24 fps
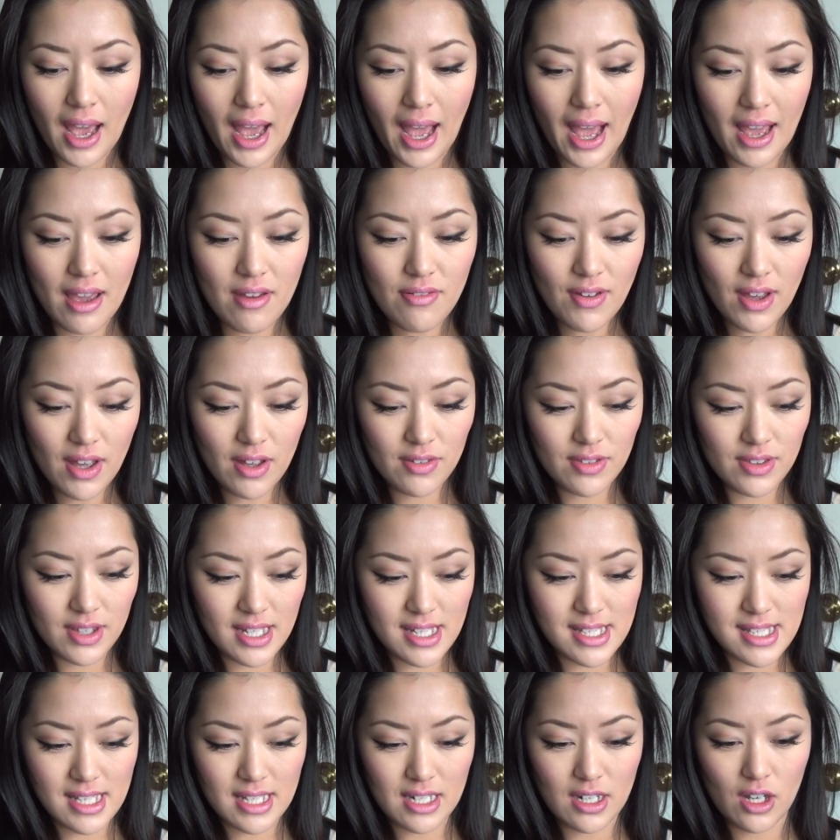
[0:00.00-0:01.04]
I found
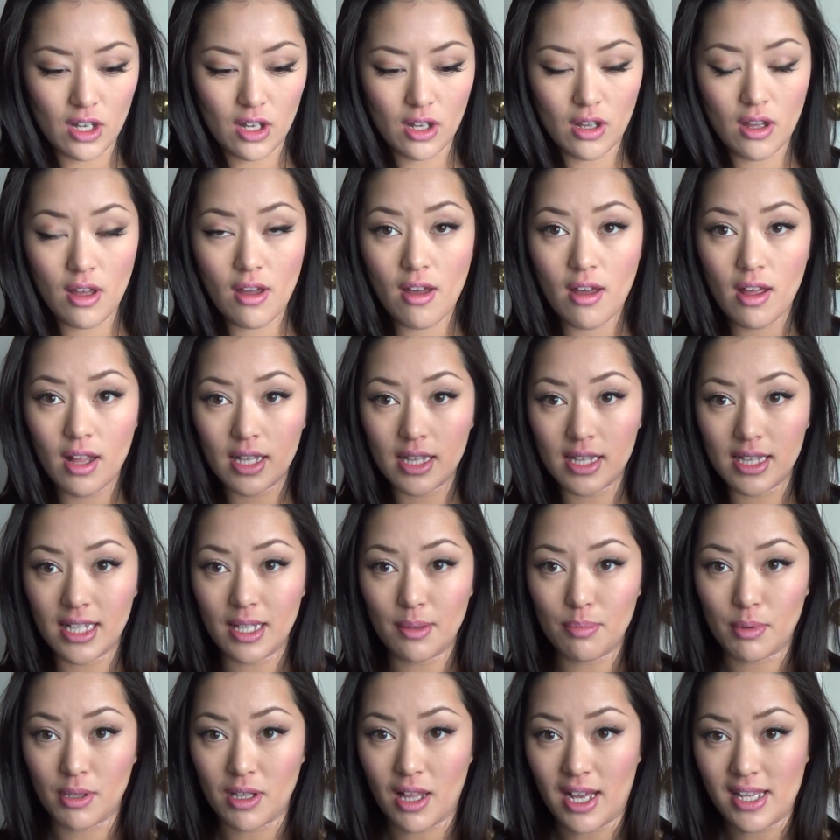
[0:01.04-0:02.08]
these little
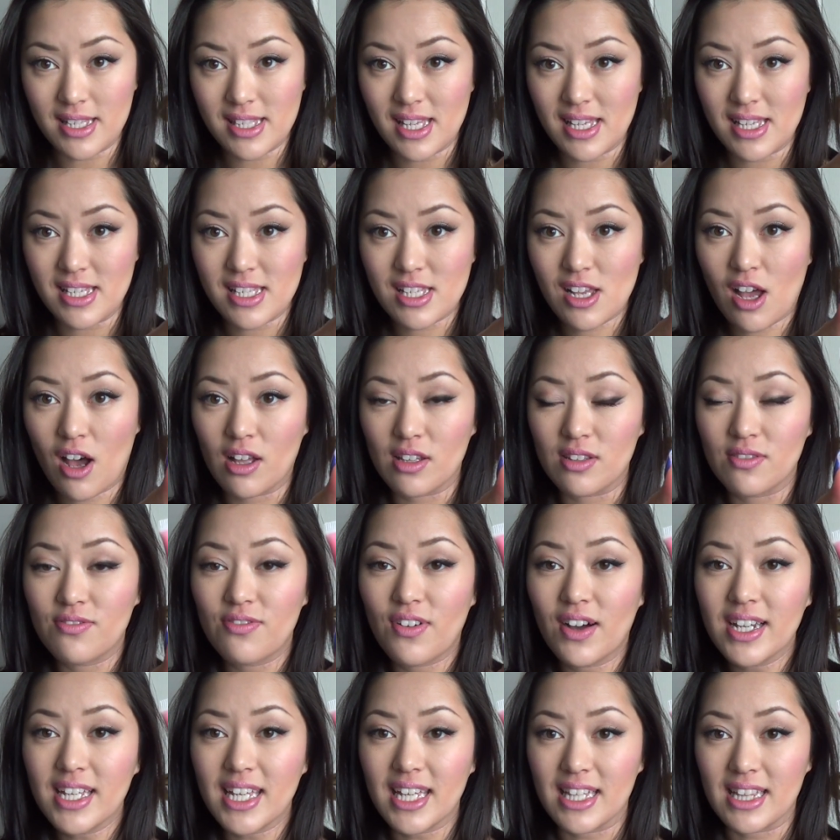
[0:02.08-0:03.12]
lip glosses called
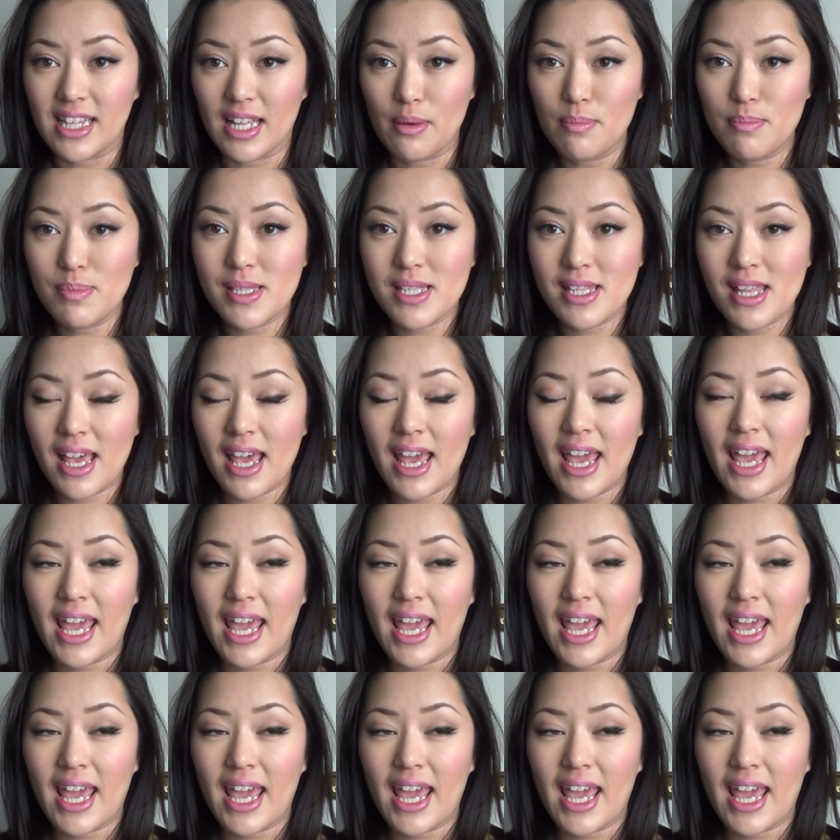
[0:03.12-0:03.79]
Funky Lips,